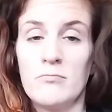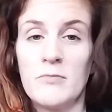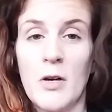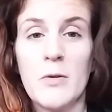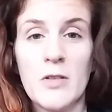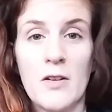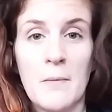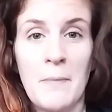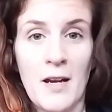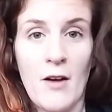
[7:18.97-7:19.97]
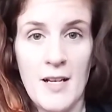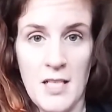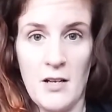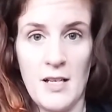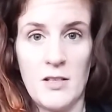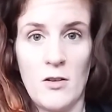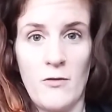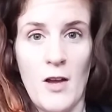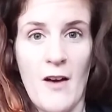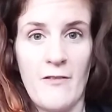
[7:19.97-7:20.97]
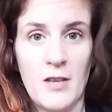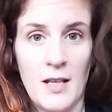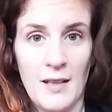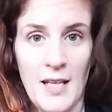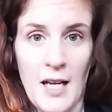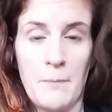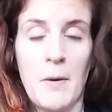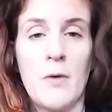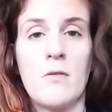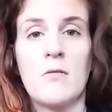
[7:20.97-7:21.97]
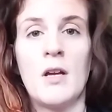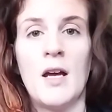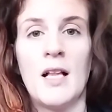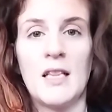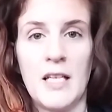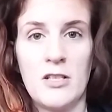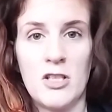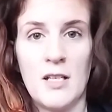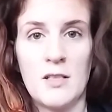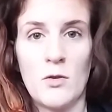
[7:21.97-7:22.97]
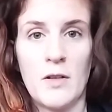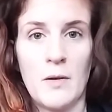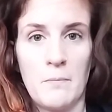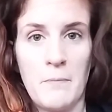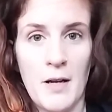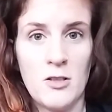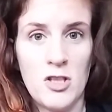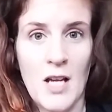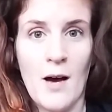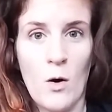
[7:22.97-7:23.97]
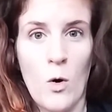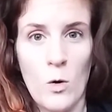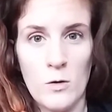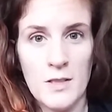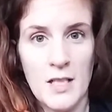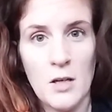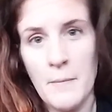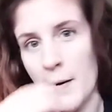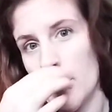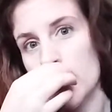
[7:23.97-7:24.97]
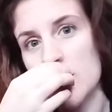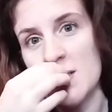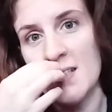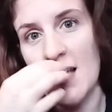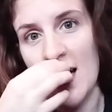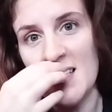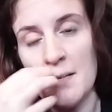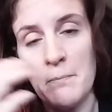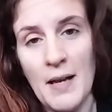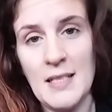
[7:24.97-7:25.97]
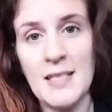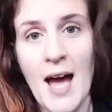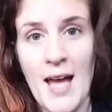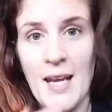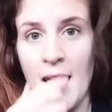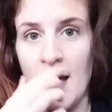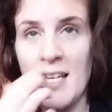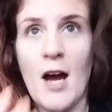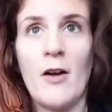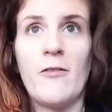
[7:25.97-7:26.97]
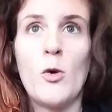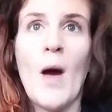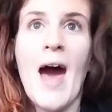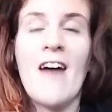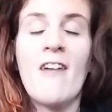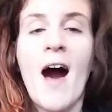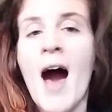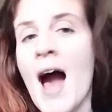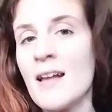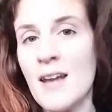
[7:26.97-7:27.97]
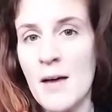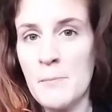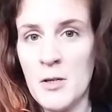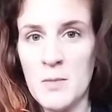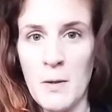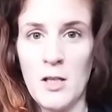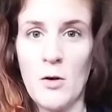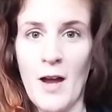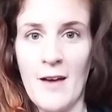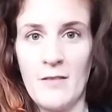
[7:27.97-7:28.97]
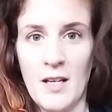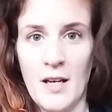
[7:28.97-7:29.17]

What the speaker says: those are the big criteria. So if you have the lytic bone lesions or the punched out holes in your bones, that's a big sign. Now if you have high numbers but you don't have